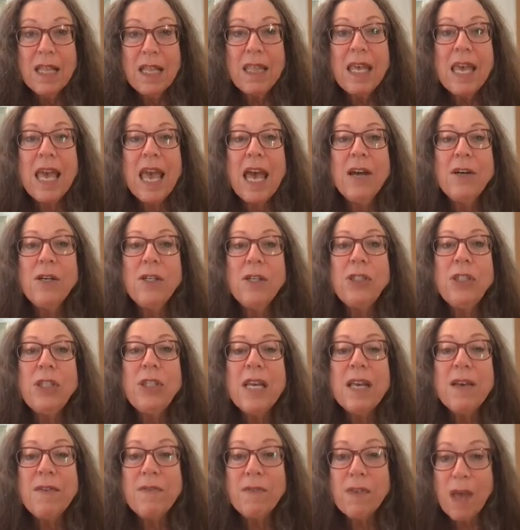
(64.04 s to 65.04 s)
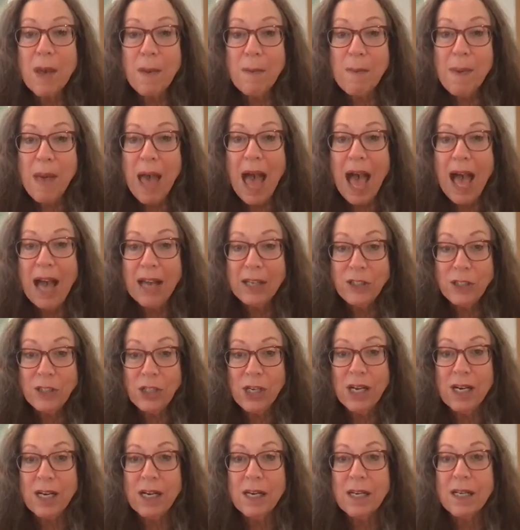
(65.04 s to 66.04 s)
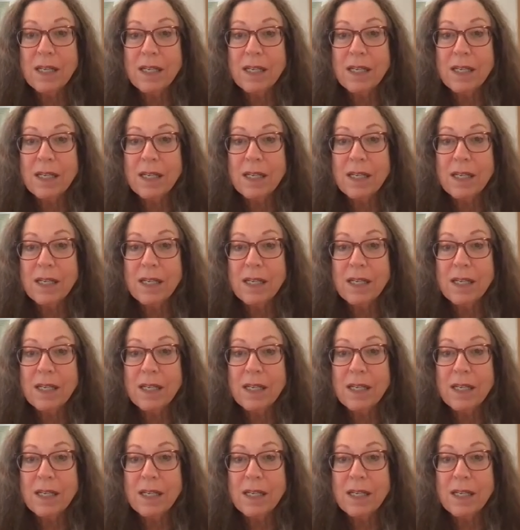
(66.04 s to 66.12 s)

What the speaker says: the energy of compassion,